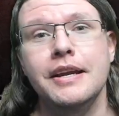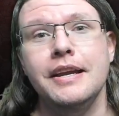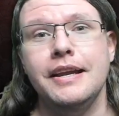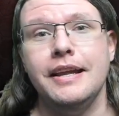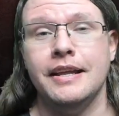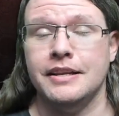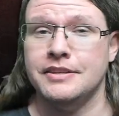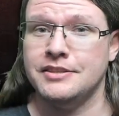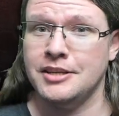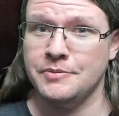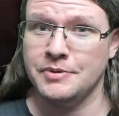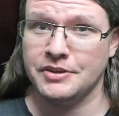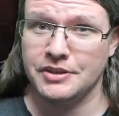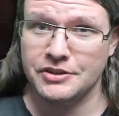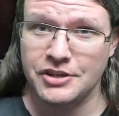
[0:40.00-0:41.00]
It is
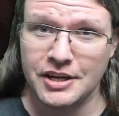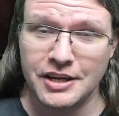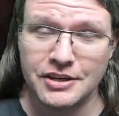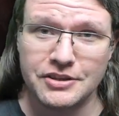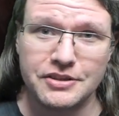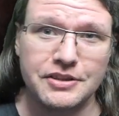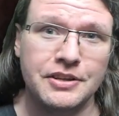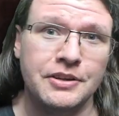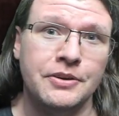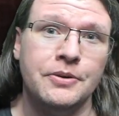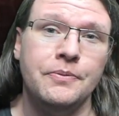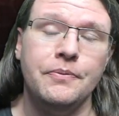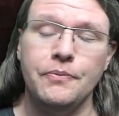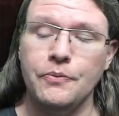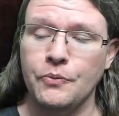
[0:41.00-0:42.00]
subject to change still
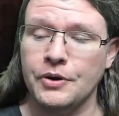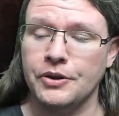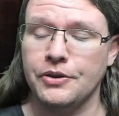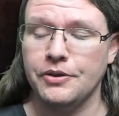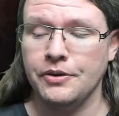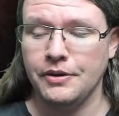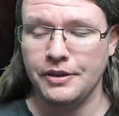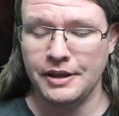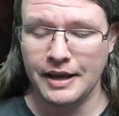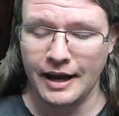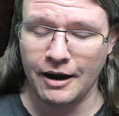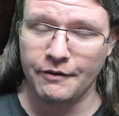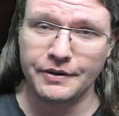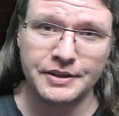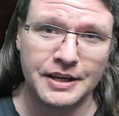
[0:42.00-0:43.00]
with
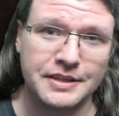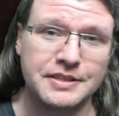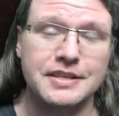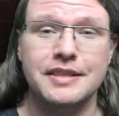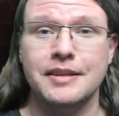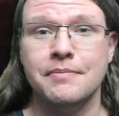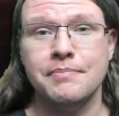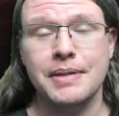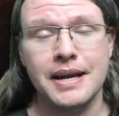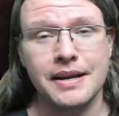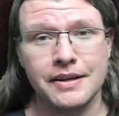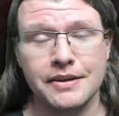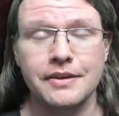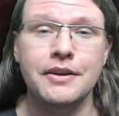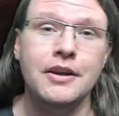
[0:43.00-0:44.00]
alpha testing and
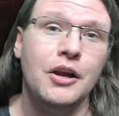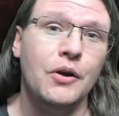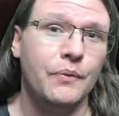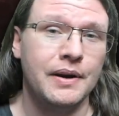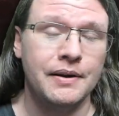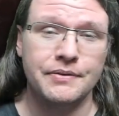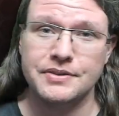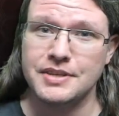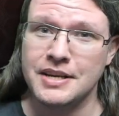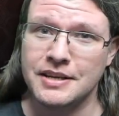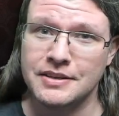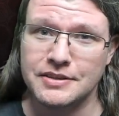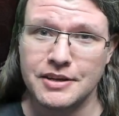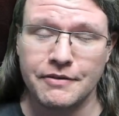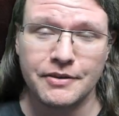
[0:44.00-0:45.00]
beta. We've seen
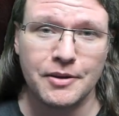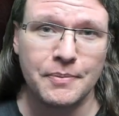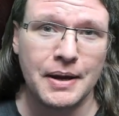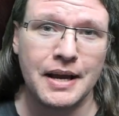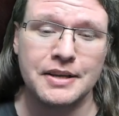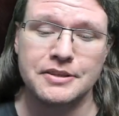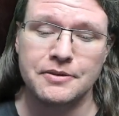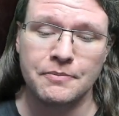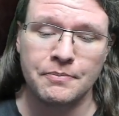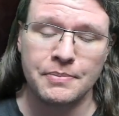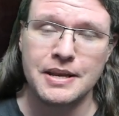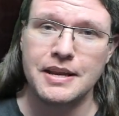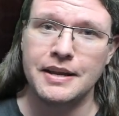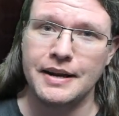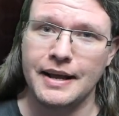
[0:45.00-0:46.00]
stuff in the past be
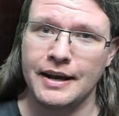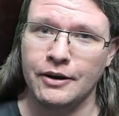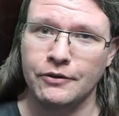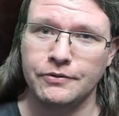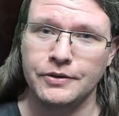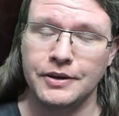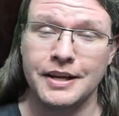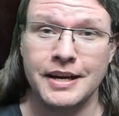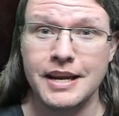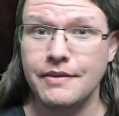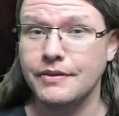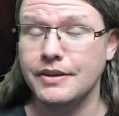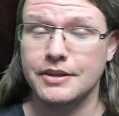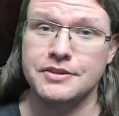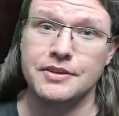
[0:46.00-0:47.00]
in alpha and even
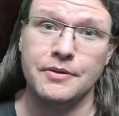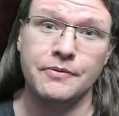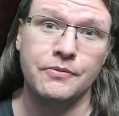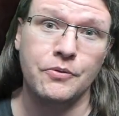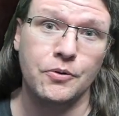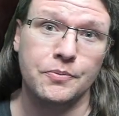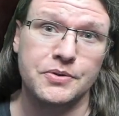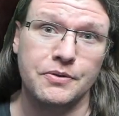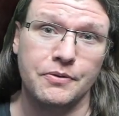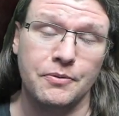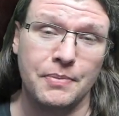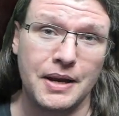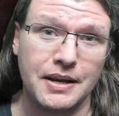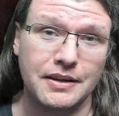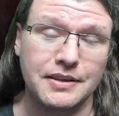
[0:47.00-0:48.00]
to some forms of the
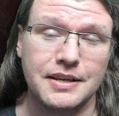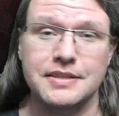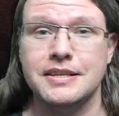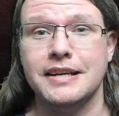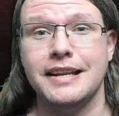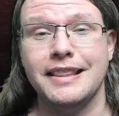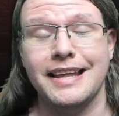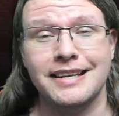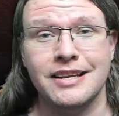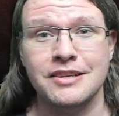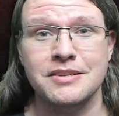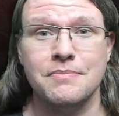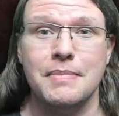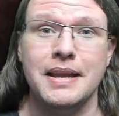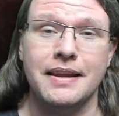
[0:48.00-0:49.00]
beta testing that
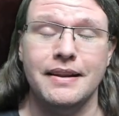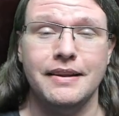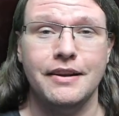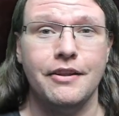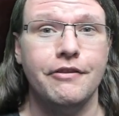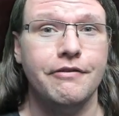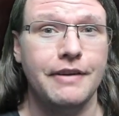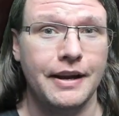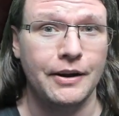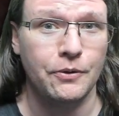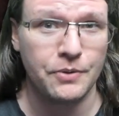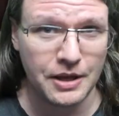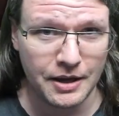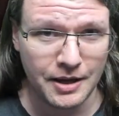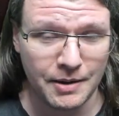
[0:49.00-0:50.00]
doesn't make it into the final
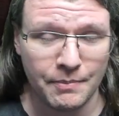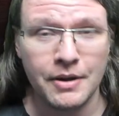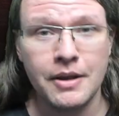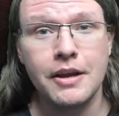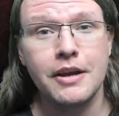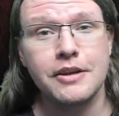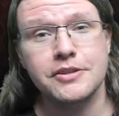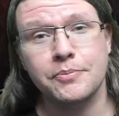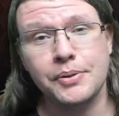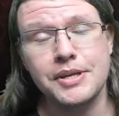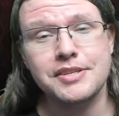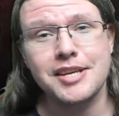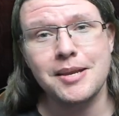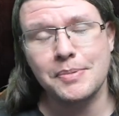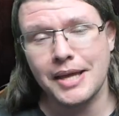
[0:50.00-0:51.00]
game. So please
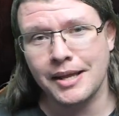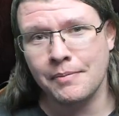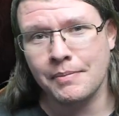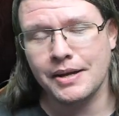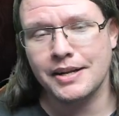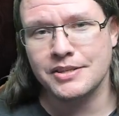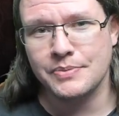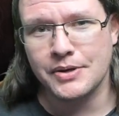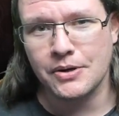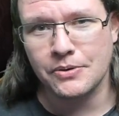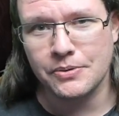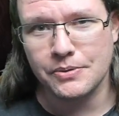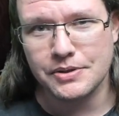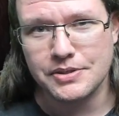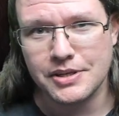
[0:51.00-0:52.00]
keep that in mind as we go
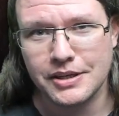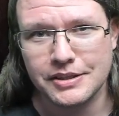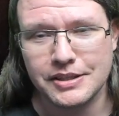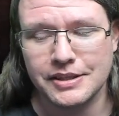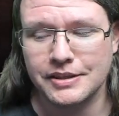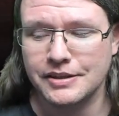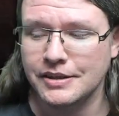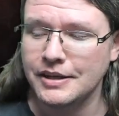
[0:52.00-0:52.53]
through this content.